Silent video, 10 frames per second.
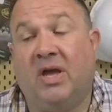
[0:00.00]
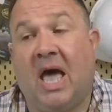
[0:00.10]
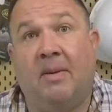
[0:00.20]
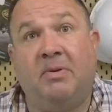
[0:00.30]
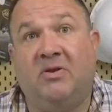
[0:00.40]

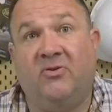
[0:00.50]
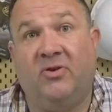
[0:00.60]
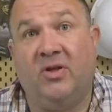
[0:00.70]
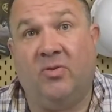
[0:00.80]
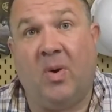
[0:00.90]
competition
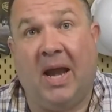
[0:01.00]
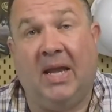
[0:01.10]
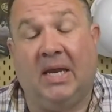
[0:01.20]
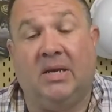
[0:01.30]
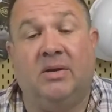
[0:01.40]
is
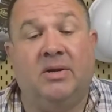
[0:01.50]
waiting.